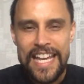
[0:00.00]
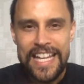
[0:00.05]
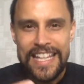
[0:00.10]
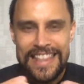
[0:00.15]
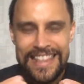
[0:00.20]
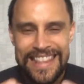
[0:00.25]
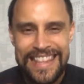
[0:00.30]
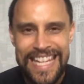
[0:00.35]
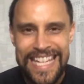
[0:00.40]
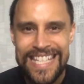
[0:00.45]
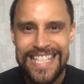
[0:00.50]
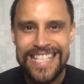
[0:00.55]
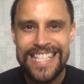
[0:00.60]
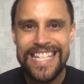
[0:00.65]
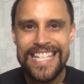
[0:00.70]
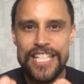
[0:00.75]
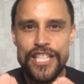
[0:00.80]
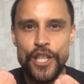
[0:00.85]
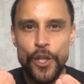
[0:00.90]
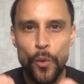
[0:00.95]
This
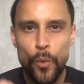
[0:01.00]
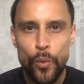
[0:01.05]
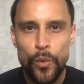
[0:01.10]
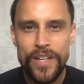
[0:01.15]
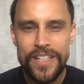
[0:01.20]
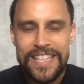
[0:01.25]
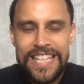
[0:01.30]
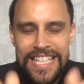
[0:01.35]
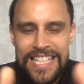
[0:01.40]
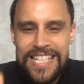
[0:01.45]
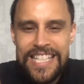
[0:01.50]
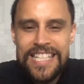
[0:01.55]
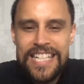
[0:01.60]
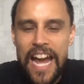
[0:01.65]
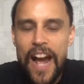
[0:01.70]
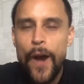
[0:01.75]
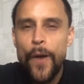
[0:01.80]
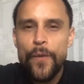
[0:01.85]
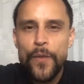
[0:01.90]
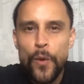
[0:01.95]
is
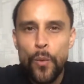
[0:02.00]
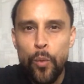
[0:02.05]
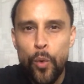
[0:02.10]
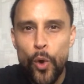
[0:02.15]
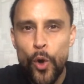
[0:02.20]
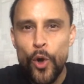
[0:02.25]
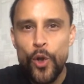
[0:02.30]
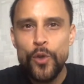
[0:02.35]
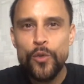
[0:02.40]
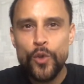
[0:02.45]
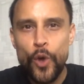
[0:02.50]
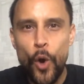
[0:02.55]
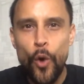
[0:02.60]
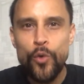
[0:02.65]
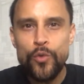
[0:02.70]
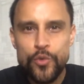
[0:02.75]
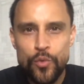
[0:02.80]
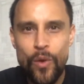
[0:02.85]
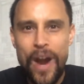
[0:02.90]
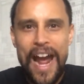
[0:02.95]
how the world
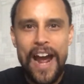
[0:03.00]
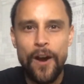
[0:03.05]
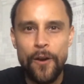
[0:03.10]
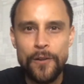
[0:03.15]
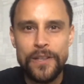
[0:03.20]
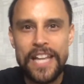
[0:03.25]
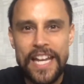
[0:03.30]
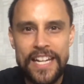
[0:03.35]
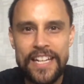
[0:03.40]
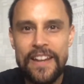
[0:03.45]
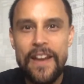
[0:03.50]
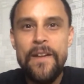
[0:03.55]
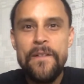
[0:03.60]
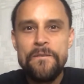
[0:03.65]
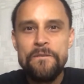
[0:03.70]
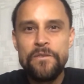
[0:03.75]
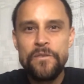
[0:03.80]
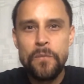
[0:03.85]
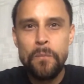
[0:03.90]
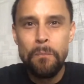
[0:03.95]
goes round. Like,
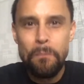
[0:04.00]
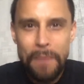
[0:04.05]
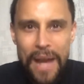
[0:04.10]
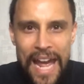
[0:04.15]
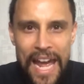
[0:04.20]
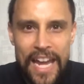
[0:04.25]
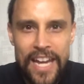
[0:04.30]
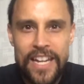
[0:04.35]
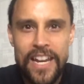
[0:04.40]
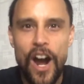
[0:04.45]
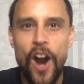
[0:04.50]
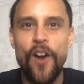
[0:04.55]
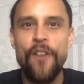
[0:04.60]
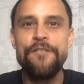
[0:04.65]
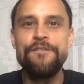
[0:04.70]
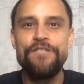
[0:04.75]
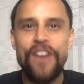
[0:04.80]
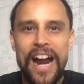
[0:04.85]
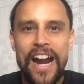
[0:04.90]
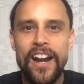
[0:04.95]
men
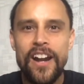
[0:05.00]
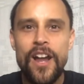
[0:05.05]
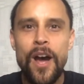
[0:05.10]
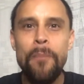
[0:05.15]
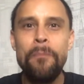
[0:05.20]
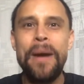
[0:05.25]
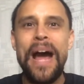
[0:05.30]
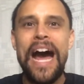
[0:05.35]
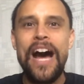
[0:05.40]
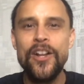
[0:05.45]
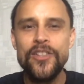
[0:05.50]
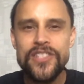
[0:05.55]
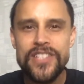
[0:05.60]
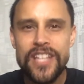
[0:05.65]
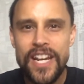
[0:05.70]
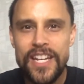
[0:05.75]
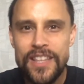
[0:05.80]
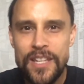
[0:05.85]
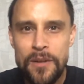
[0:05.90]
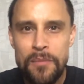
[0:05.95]
are fired up
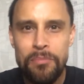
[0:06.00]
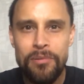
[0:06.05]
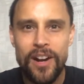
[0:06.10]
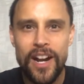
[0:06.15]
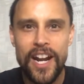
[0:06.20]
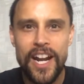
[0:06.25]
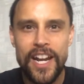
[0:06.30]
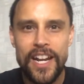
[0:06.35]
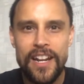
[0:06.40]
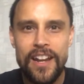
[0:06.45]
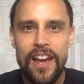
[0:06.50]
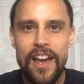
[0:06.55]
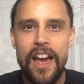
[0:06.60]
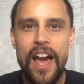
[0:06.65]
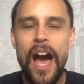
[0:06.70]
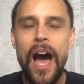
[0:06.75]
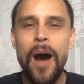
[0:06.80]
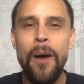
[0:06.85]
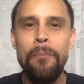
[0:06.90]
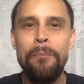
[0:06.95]
outside their brain
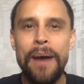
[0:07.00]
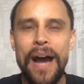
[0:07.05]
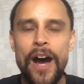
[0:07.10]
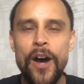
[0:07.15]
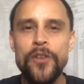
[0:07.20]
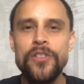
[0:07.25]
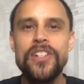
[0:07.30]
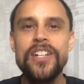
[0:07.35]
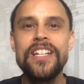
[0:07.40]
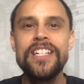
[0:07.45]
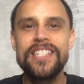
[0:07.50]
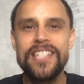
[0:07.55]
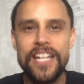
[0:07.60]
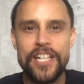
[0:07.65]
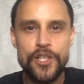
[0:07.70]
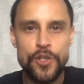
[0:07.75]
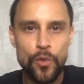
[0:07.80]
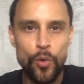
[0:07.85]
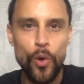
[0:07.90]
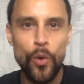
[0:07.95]
about
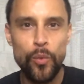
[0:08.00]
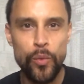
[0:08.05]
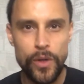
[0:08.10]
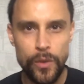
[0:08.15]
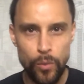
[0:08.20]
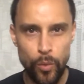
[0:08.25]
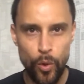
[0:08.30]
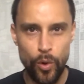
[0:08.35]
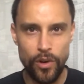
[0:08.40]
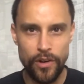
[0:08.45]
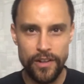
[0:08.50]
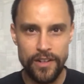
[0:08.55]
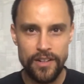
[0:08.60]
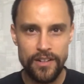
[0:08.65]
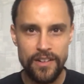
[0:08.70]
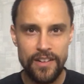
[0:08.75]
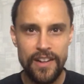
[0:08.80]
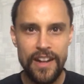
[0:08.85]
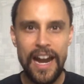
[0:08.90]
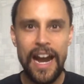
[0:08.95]
sexual reward.
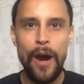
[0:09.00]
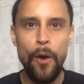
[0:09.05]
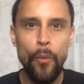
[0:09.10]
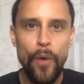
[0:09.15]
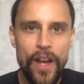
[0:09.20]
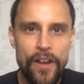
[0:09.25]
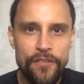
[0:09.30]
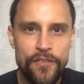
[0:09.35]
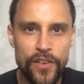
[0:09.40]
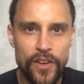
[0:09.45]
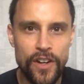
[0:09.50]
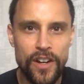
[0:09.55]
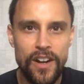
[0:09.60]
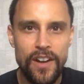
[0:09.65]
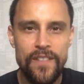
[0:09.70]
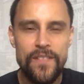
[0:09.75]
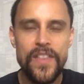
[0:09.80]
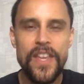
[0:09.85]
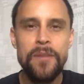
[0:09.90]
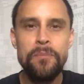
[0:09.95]
However,
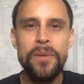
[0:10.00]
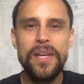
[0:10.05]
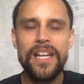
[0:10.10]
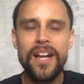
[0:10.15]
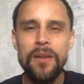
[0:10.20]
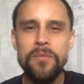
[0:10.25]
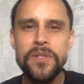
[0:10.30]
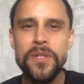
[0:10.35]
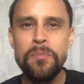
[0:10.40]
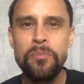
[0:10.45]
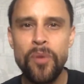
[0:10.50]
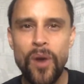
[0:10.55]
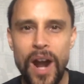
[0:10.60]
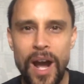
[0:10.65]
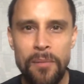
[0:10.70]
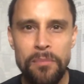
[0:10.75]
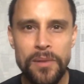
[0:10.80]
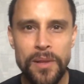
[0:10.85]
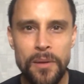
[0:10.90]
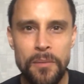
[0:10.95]
it becomes a
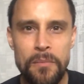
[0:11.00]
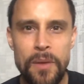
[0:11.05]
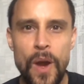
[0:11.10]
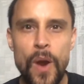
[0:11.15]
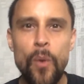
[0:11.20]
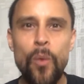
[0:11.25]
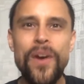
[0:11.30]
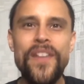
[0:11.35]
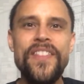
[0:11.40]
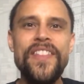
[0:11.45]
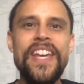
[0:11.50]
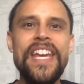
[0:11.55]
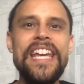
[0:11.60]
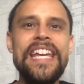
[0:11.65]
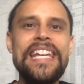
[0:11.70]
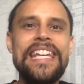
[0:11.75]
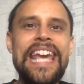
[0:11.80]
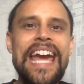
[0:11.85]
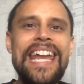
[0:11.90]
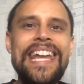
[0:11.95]
problem when they
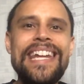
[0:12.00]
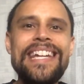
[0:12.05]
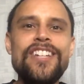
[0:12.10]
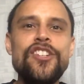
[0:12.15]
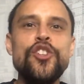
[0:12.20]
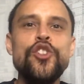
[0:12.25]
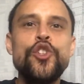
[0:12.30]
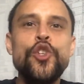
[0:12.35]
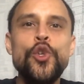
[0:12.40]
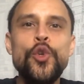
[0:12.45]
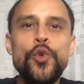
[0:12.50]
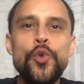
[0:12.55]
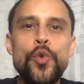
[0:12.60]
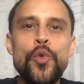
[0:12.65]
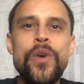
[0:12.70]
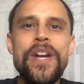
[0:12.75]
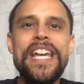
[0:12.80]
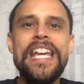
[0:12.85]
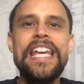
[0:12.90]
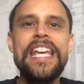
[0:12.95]
get it
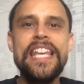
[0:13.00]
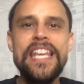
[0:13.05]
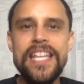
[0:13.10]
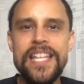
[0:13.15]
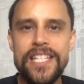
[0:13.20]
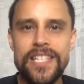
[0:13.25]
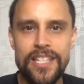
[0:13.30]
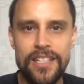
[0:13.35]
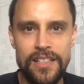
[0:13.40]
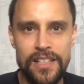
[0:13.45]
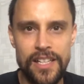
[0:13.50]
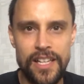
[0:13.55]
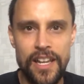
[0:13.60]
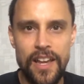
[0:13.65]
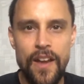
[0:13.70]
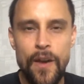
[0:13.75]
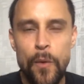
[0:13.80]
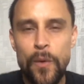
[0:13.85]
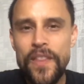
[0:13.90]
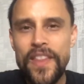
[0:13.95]
too easily.
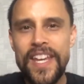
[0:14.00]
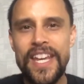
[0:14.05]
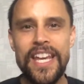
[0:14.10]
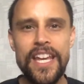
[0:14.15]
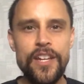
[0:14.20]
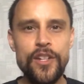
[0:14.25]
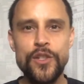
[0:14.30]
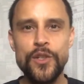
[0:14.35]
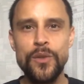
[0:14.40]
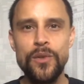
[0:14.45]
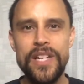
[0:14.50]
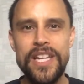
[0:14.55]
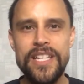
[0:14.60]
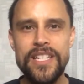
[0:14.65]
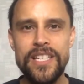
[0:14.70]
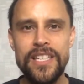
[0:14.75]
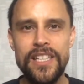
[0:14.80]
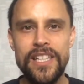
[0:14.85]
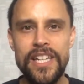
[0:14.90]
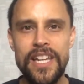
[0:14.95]
When they get it too
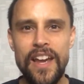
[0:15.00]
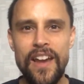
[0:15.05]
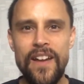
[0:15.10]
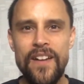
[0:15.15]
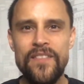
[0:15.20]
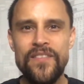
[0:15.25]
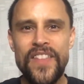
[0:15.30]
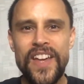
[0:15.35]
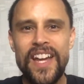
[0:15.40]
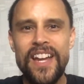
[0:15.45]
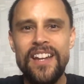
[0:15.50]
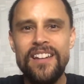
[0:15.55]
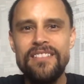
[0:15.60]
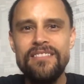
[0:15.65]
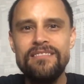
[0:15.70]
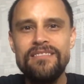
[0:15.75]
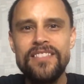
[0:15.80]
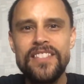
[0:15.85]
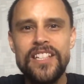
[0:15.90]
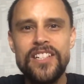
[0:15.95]
easily,
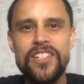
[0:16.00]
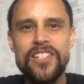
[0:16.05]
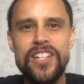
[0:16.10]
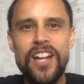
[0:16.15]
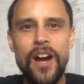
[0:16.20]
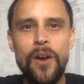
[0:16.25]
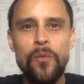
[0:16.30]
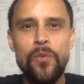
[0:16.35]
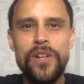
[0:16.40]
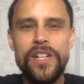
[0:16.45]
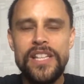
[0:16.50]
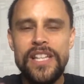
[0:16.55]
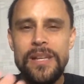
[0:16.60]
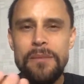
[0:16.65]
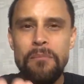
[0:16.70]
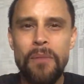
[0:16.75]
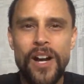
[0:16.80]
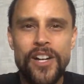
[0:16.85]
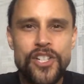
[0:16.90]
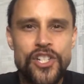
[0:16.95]
then there's not really
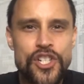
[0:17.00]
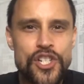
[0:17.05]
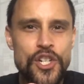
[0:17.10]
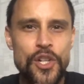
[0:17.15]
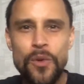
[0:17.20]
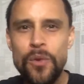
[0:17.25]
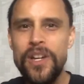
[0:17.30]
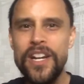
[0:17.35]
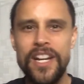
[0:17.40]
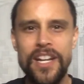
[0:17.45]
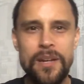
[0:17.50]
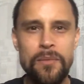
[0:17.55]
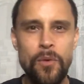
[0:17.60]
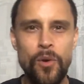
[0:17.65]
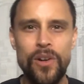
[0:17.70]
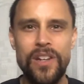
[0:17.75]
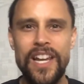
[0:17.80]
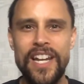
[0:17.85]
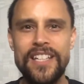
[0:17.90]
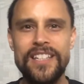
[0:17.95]
much to it
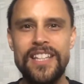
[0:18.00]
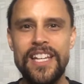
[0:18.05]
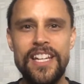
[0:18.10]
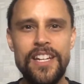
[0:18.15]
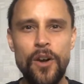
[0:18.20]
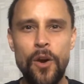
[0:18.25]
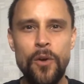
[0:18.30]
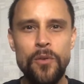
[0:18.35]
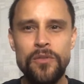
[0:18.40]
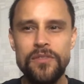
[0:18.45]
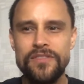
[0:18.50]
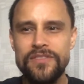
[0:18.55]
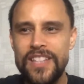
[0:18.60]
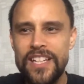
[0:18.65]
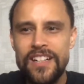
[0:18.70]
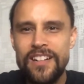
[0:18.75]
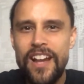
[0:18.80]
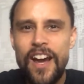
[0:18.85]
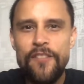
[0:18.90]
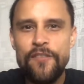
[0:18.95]
anymore. Like
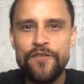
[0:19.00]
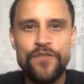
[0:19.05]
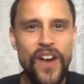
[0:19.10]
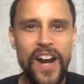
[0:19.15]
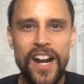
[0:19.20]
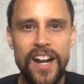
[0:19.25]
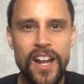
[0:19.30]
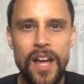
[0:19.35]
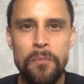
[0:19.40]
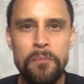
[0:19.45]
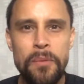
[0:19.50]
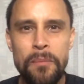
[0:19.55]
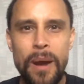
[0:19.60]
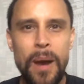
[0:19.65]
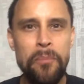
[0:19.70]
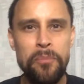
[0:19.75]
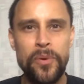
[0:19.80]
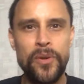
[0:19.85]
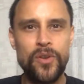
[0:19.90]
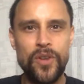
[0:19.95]
they're not fired up
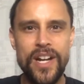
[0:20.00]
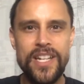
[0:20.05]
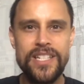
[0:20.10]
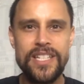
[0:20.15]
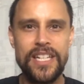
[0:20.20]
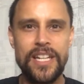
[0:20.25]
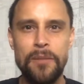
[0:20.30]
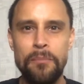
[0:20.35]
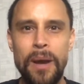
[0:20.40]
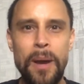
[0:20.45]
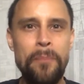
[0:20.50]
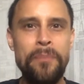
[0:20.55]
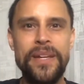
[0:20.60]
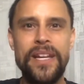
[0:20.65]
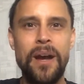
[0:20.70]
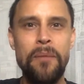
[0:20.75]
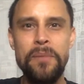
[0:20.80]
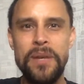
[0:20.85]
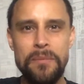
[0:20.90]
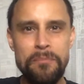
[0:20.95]
about progressing, about
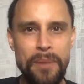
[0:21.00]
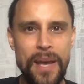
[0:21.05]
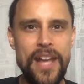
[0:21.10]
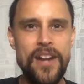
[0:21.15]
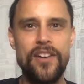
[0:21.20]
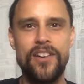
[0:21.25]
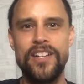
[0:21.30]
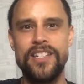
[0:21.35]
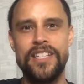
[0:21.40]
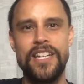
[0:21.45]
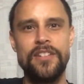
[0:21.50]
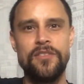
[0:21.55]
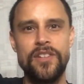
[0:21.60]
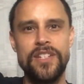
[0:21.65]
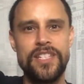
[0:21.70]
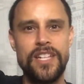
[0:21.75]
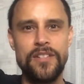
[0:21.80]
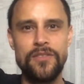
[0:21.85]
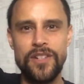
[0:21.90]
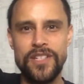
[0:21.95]
becoming better, etc.,
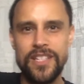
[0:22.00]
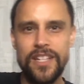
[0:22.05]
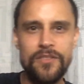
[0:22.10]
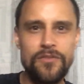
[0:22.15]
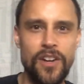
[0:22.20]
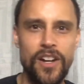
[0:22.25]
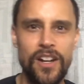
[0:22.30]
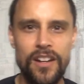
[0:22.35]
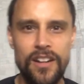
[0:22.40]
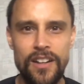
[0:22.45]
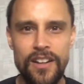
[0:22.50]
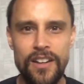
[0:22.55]
etc., etc.